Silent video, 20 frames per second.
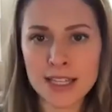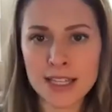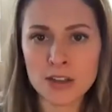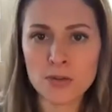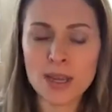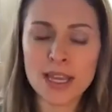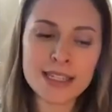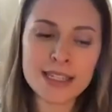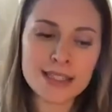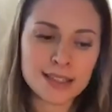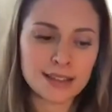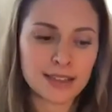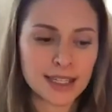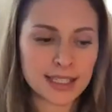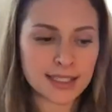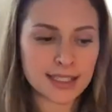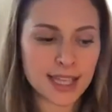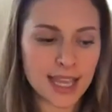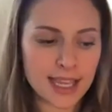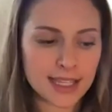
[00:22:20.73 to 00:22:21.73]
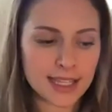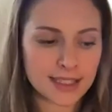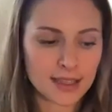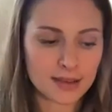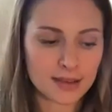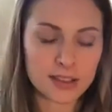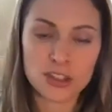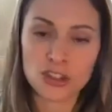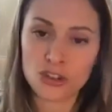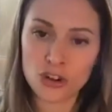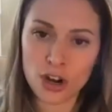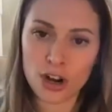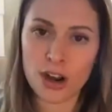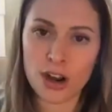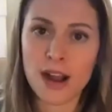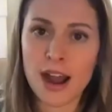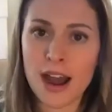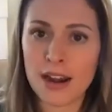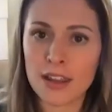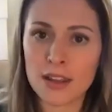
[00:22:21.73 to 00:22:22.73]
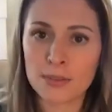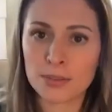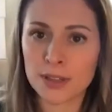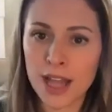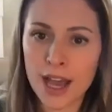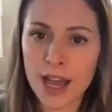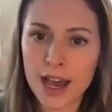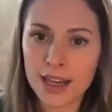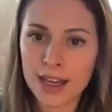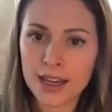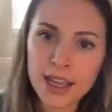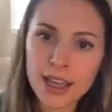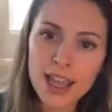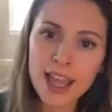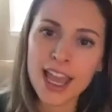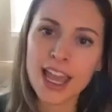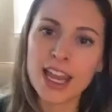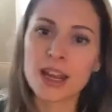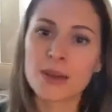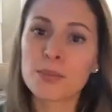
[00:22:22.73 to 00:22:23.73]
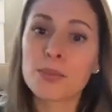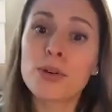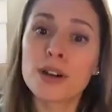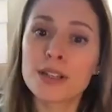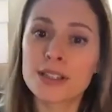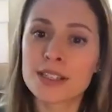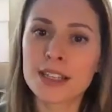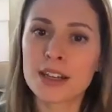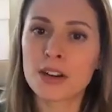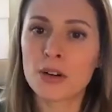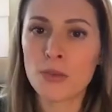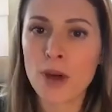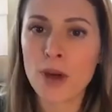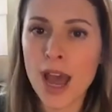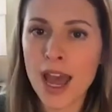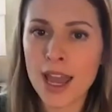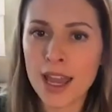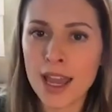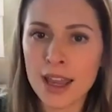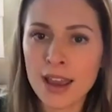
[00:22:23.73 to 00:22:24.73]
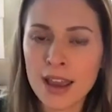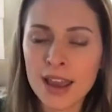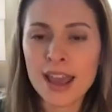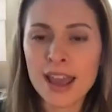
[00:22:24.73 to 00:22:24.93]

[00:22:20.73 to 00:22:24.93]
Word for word: So insulin takes those sugar out of the blood and it puts it away.